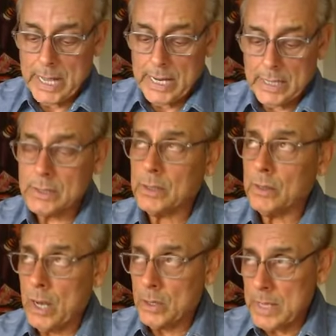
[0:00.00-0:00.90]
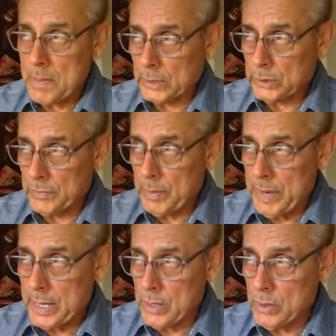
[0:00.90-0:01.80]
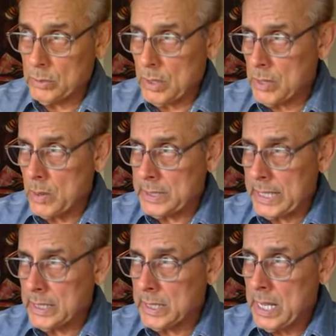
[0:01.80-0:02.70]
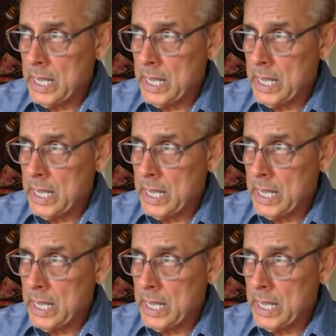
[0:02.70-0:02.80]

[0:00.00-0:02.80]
That's the low. I'm not sure if it made a new low. No, it didn't.